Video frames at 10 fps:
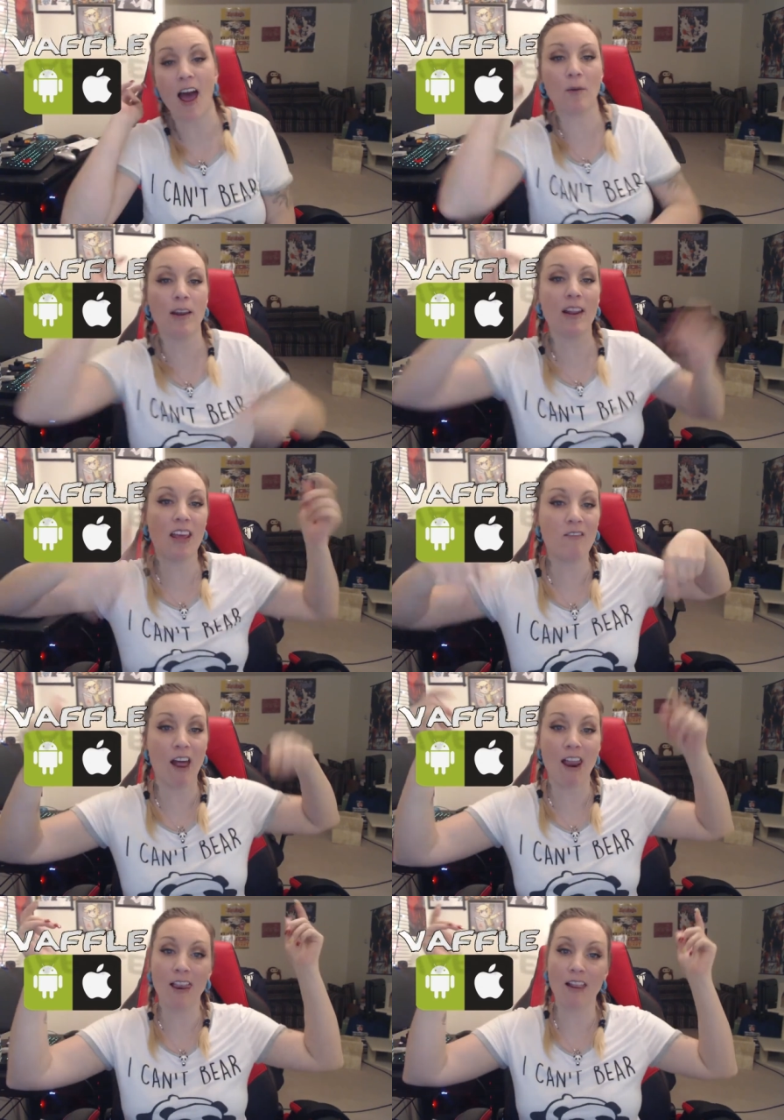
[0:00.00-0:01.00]
I will leave
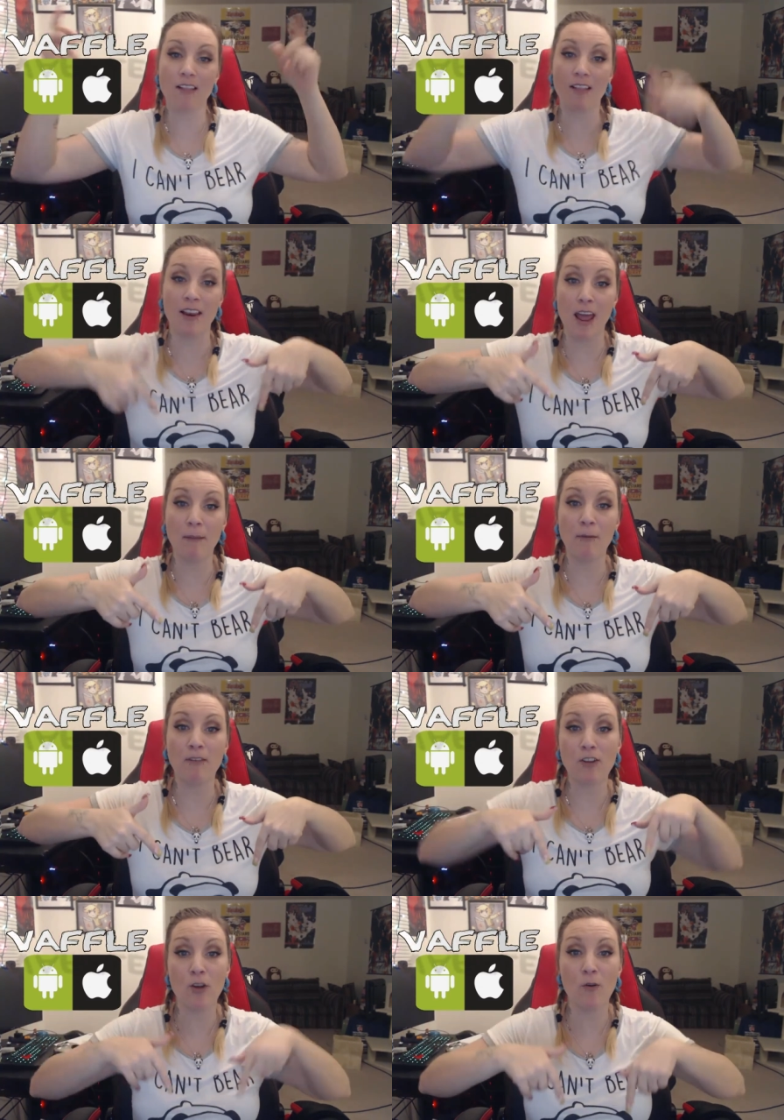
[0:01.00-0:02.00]
a, the name
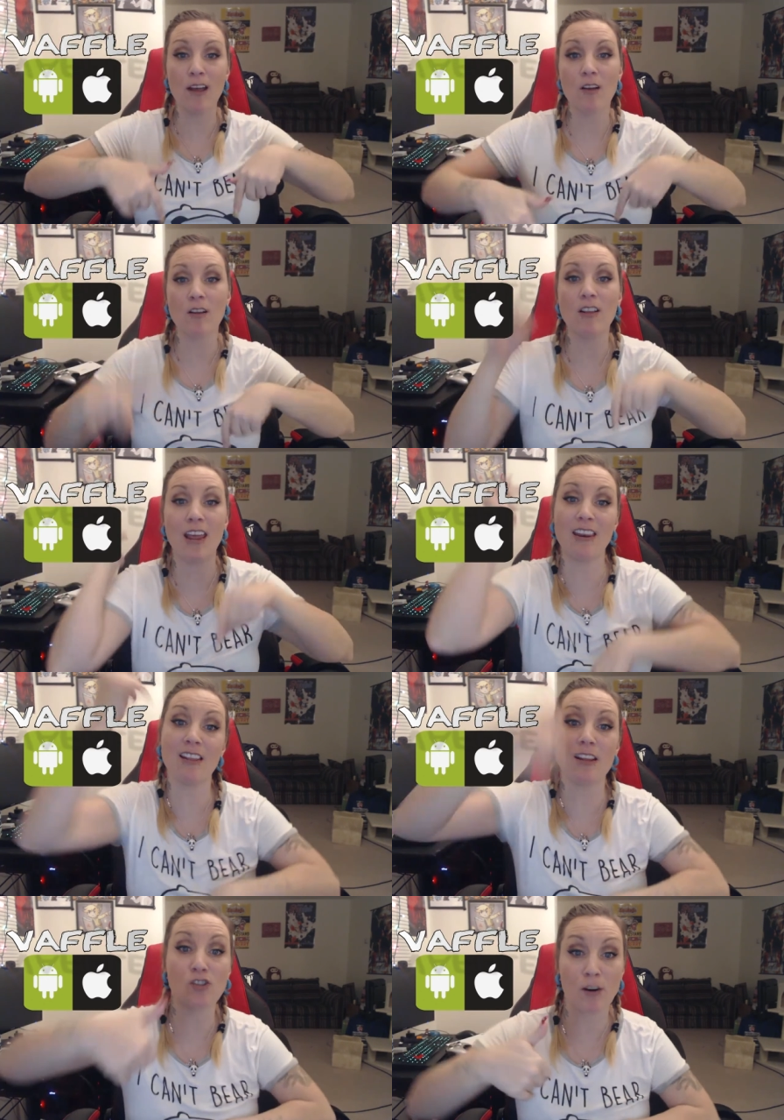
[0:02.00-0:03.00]
to it in the
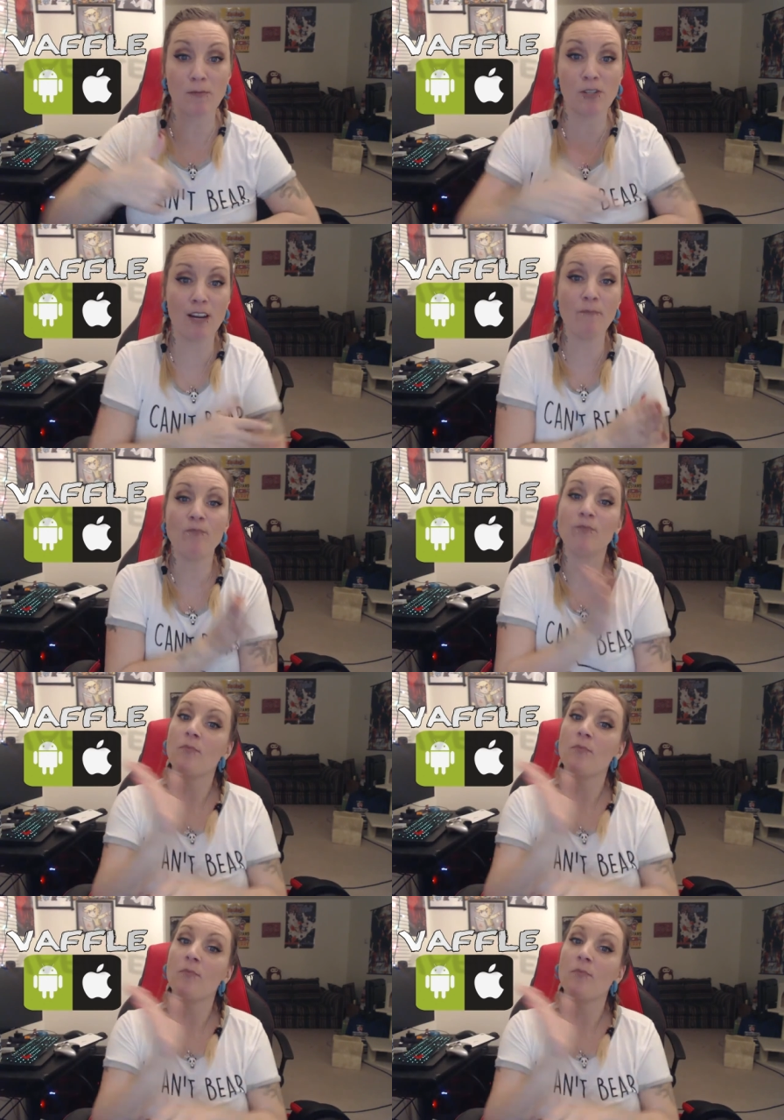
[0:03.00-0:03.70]
description,